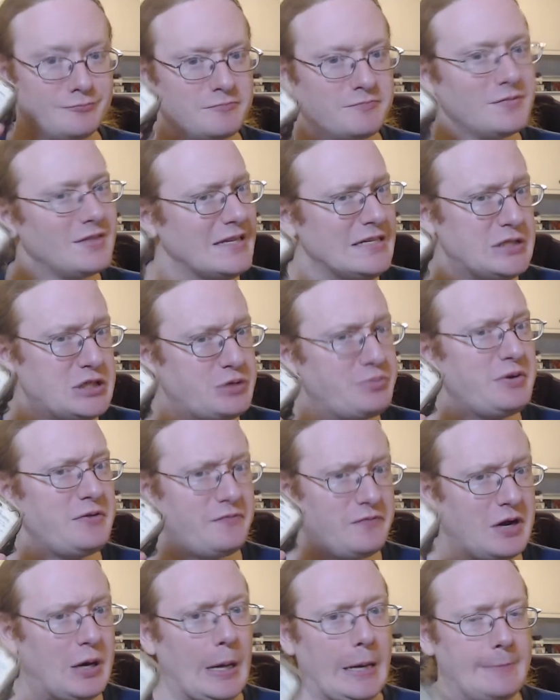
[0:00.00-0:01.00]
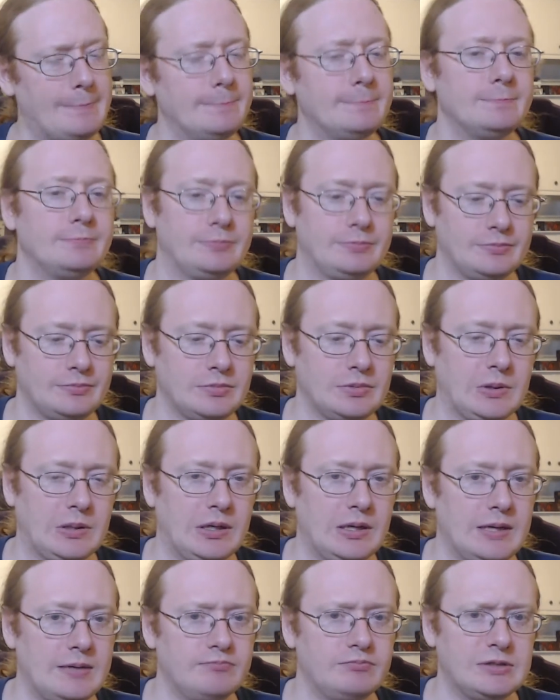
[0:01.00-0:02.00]
It should be fun.
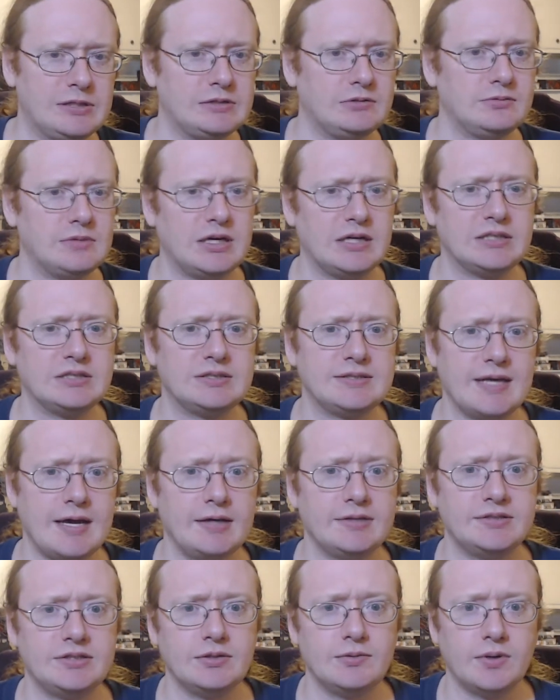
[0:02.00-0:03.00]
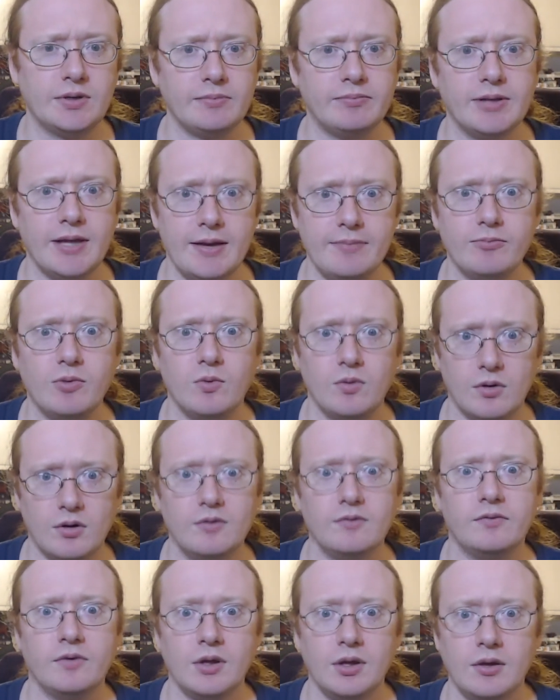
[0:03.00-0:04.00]
But honestly, I still want to play more
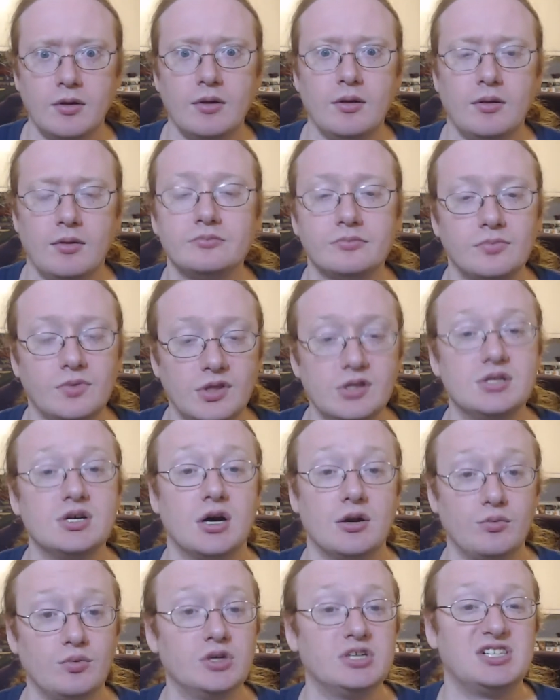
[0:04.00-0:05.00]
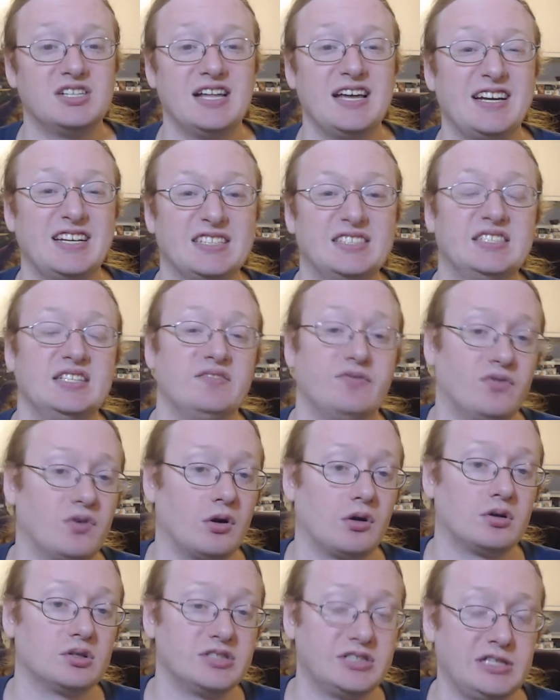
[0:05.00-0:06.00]
of the Dunwich Legacy
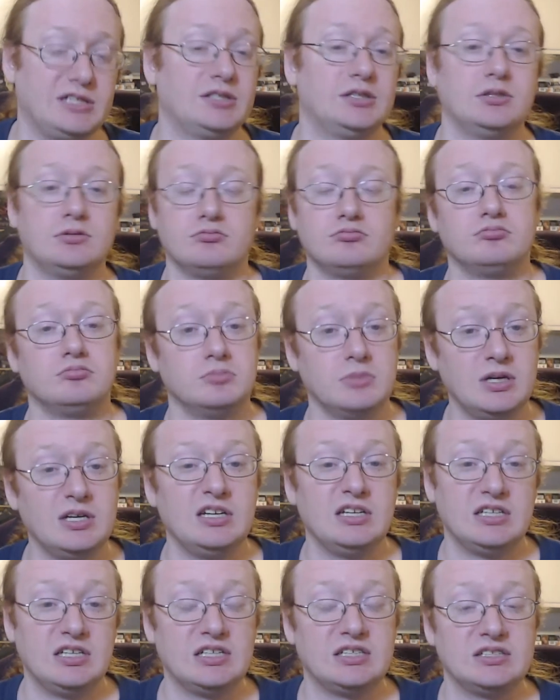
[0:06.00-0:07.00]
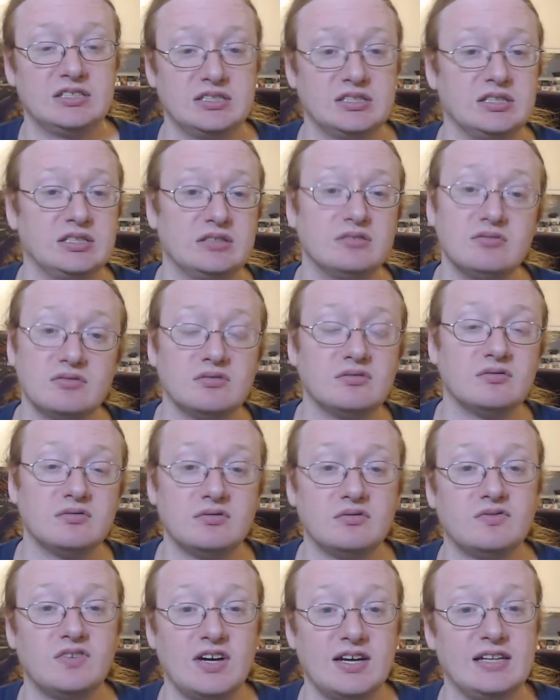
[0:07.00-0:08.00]
first. And honestly,
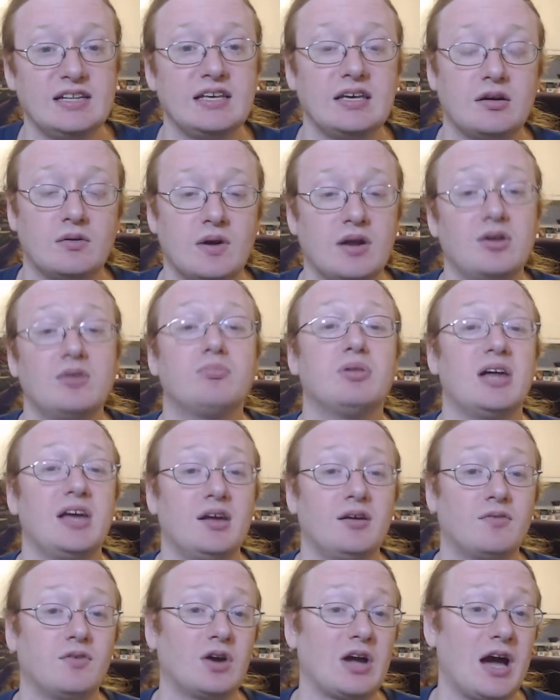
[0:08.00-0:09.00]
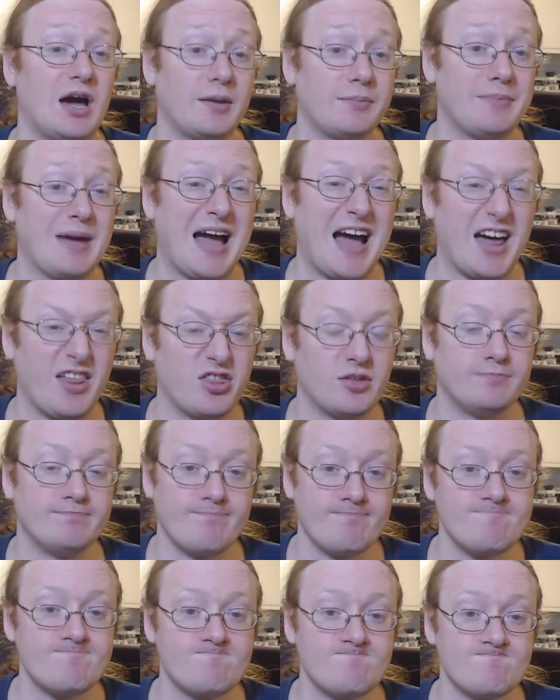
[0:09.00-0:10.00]
finally get around to playing Forgotten
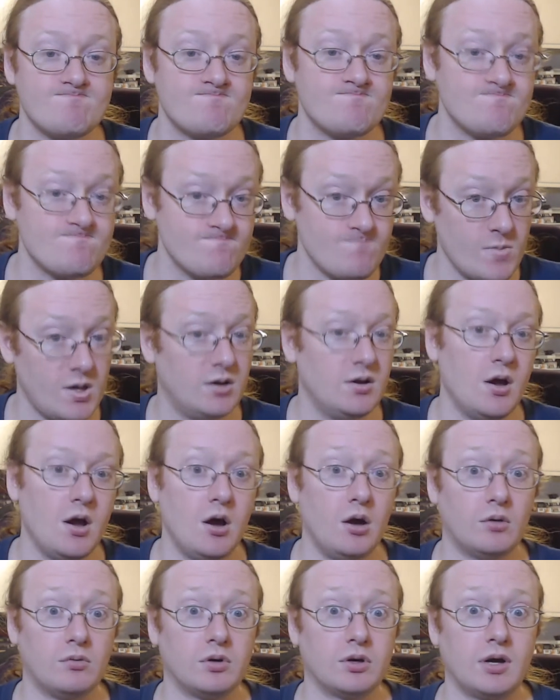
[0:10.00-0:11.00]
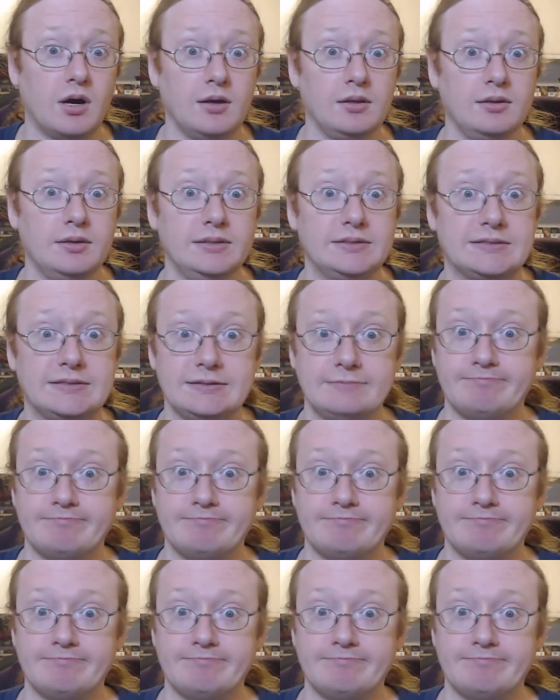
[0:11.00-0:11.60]
Path. Regardless,